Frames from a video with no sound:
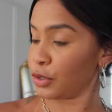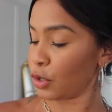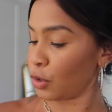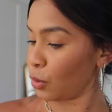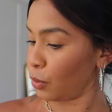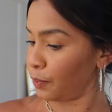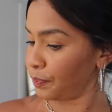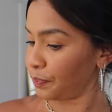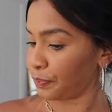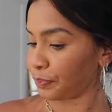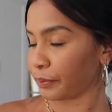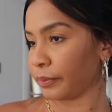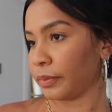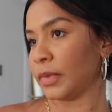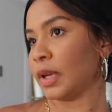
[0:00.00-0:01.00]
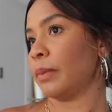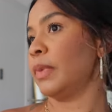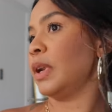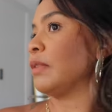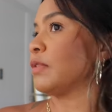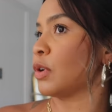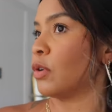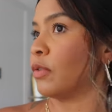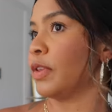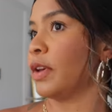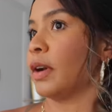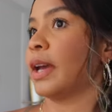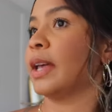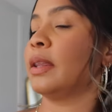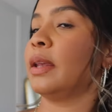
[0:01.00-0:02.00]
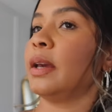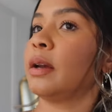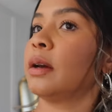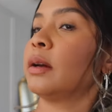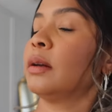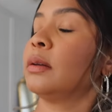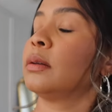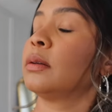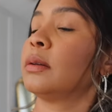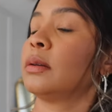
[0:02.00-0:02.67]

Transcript: So I'm gonna have to go over there again later.